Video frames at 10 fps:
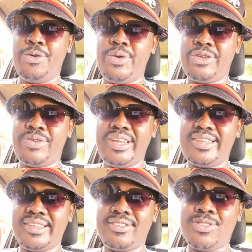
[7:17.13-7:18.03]

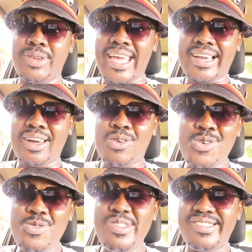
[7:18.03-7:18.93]
retreated to their
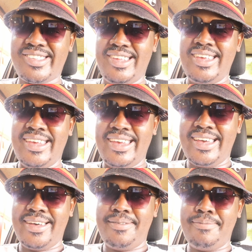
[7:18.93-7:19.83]
cocoons,
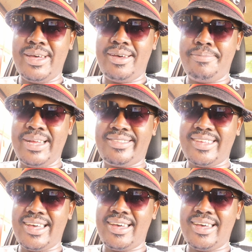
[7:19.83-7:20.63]
but